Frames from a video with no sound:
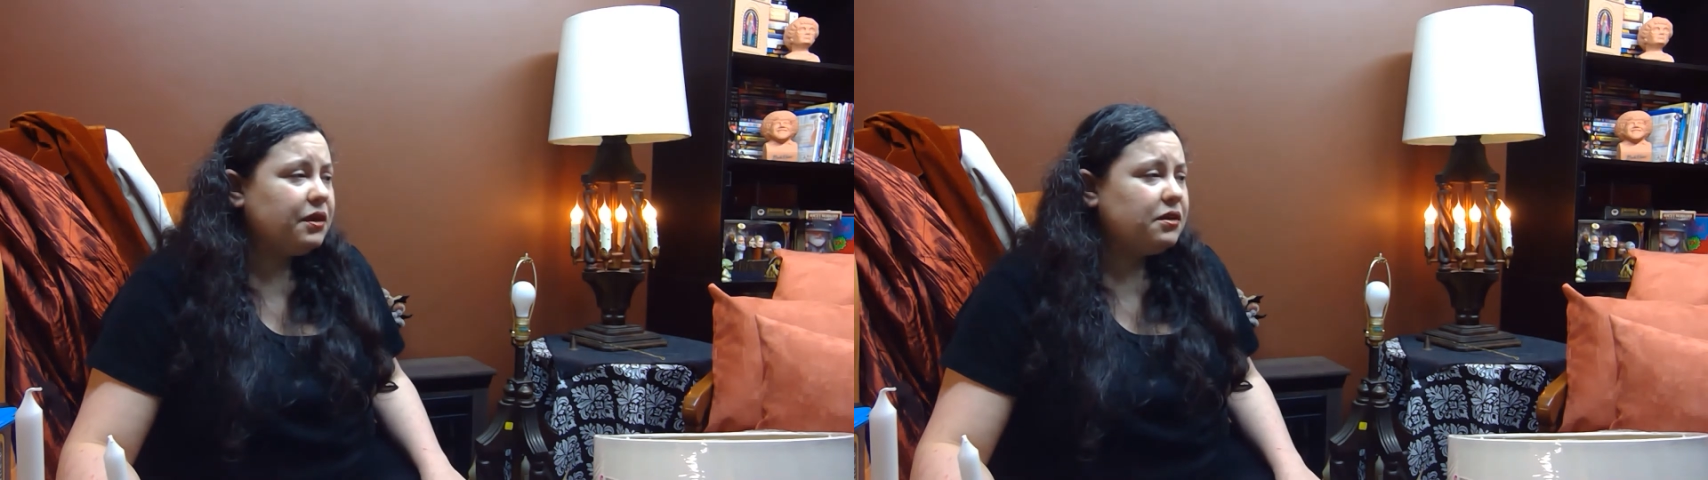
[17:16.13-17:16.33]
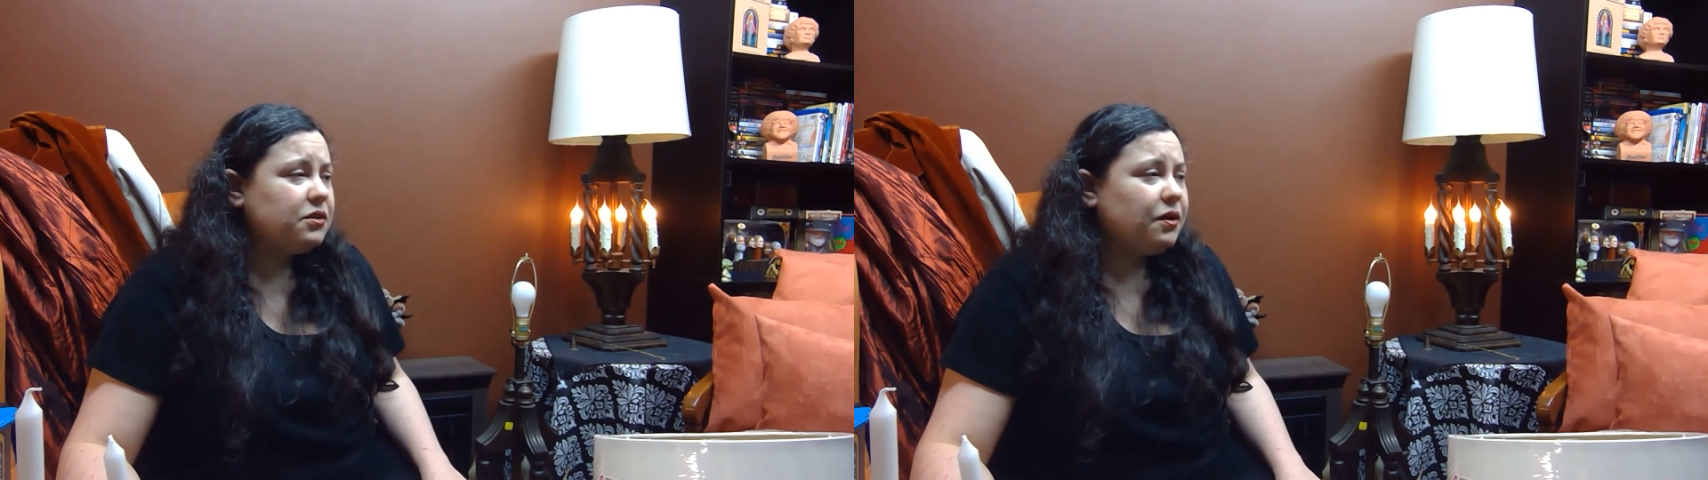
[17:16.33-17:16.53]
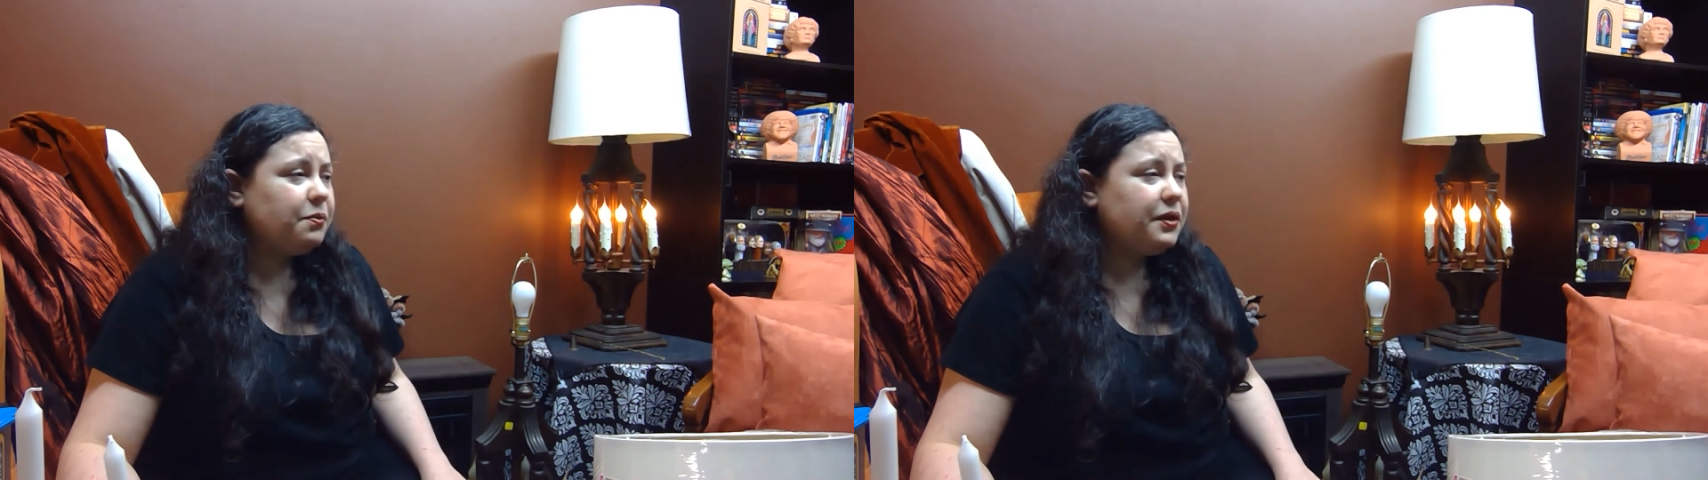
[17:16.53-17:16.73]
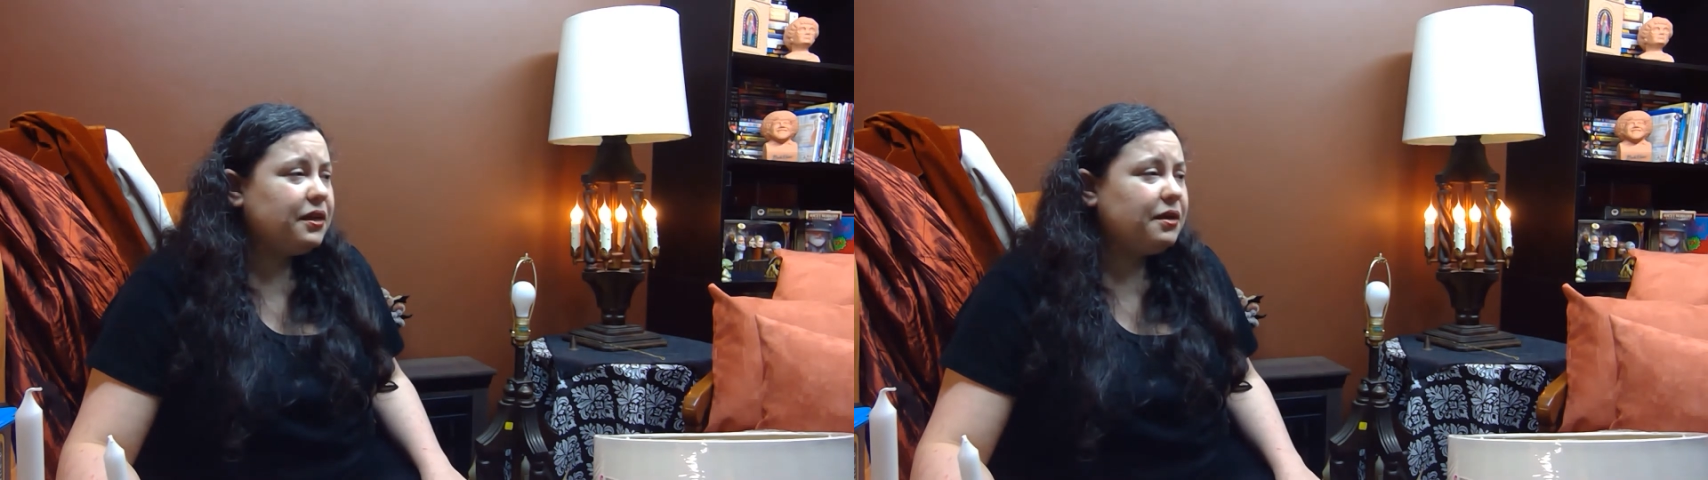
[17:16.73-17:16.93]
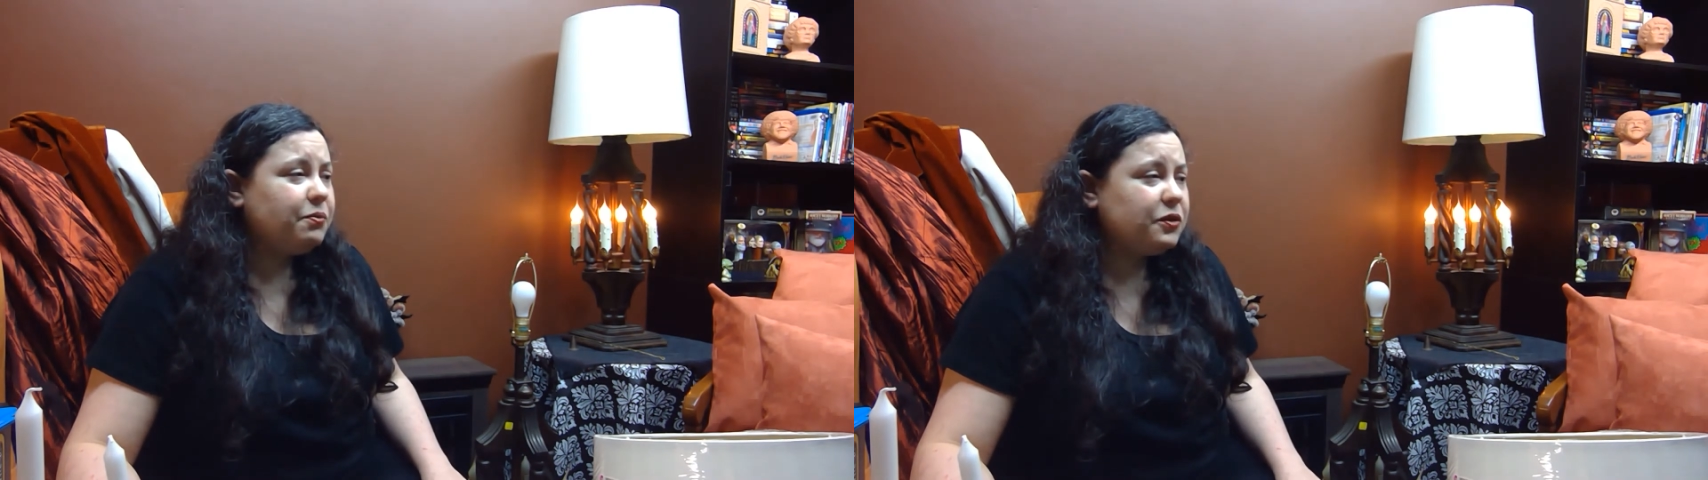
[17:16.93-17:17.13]
So I've
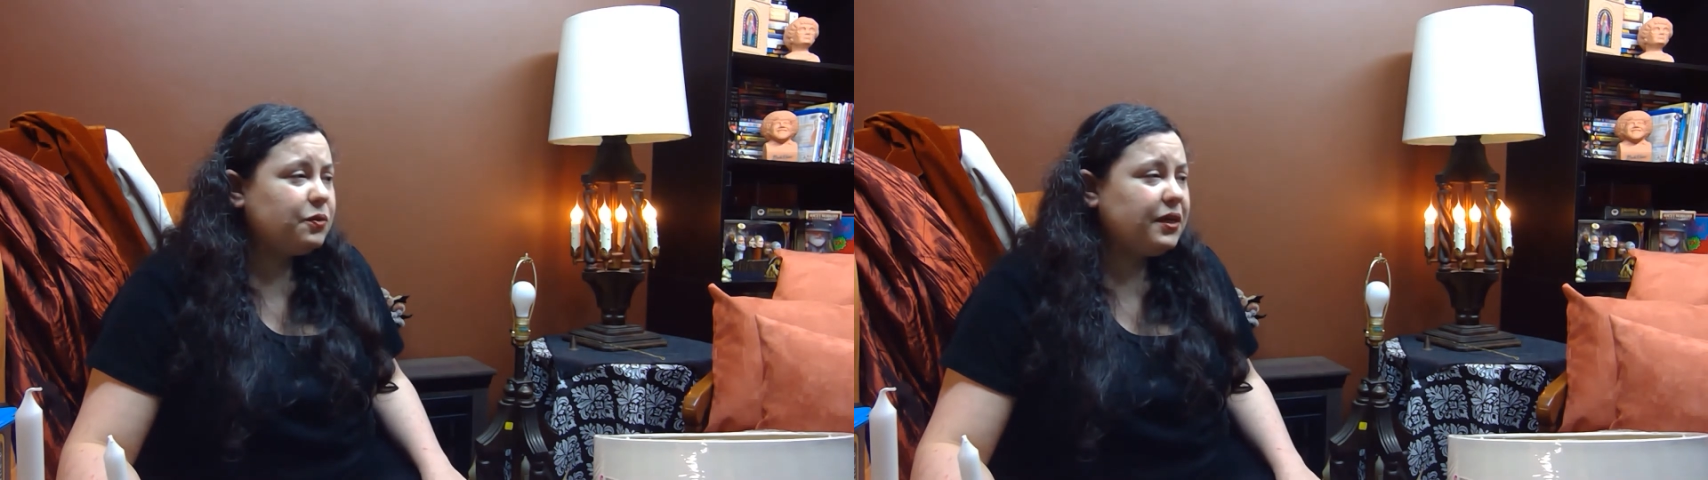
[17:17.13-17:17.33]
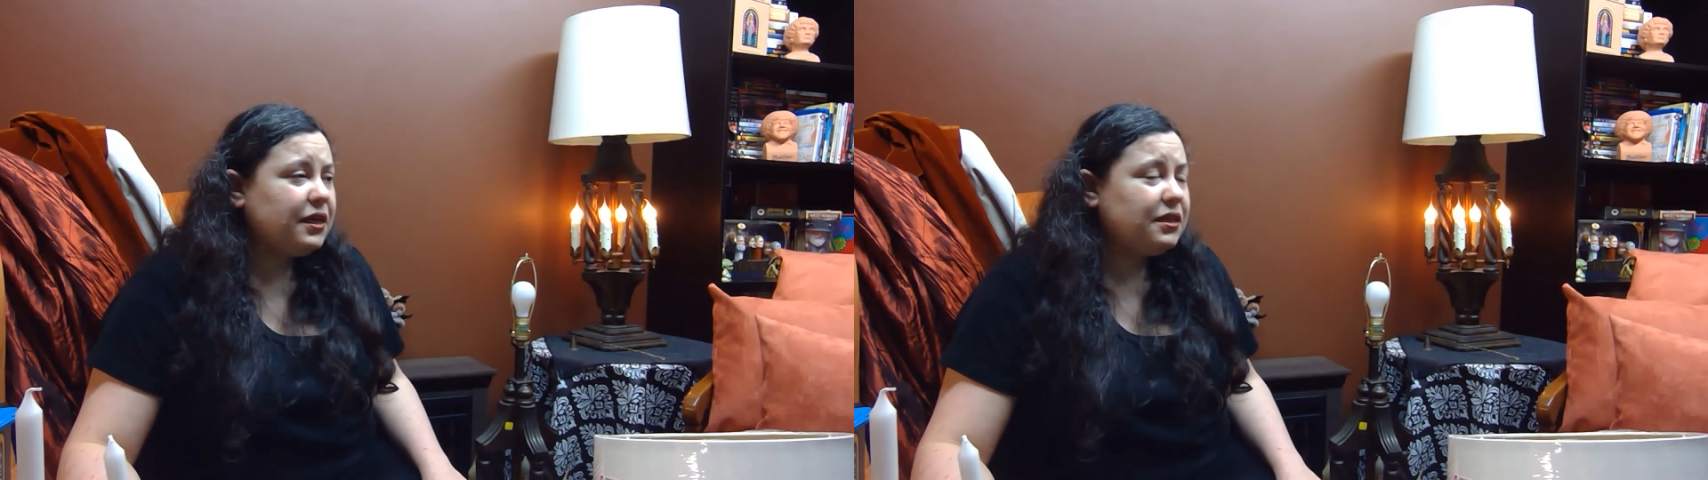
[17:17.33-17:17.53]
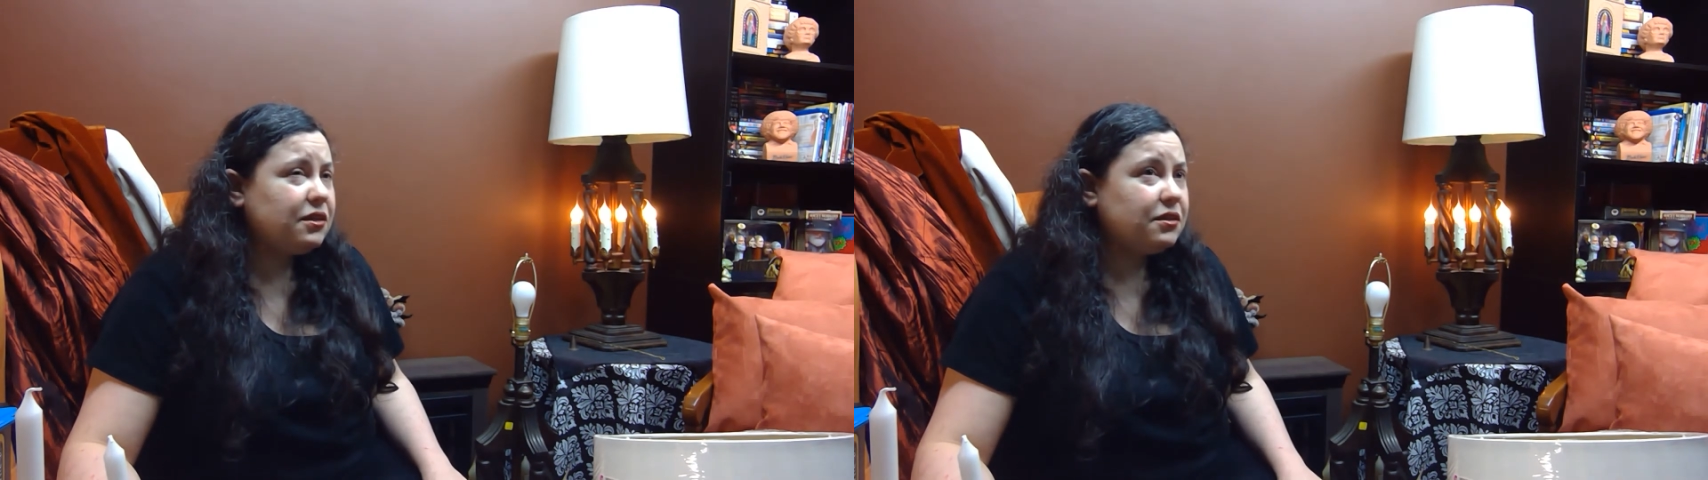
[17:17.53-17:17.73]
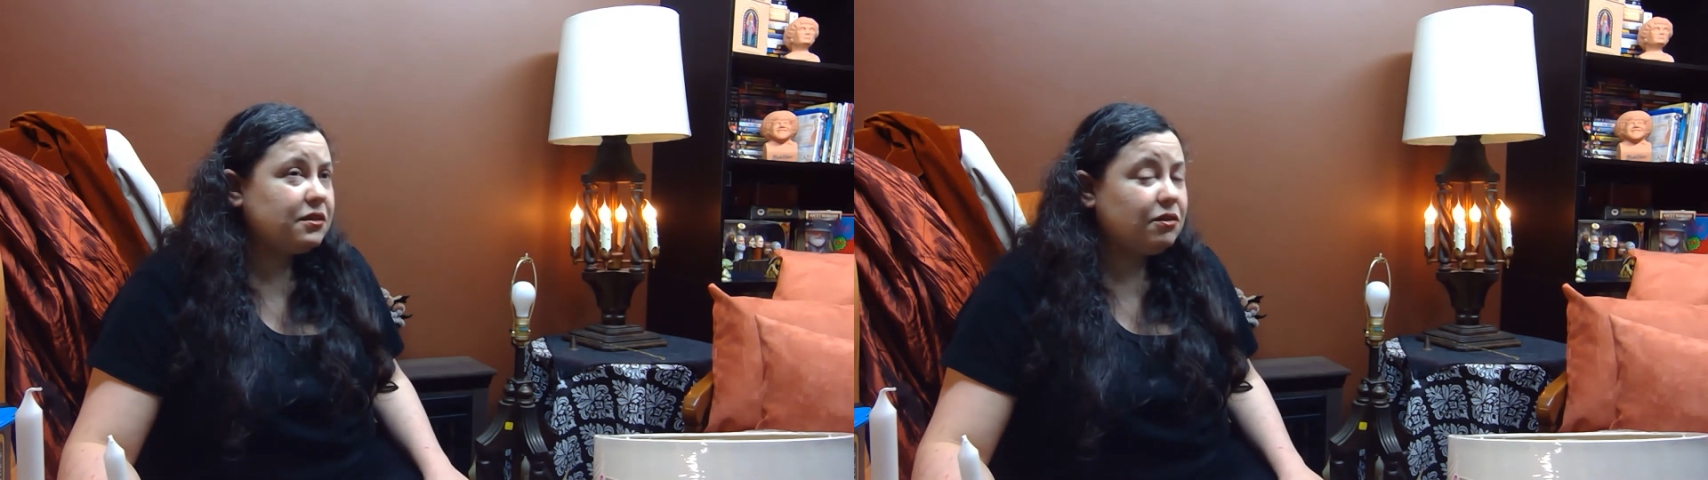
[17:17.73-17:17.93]
been in between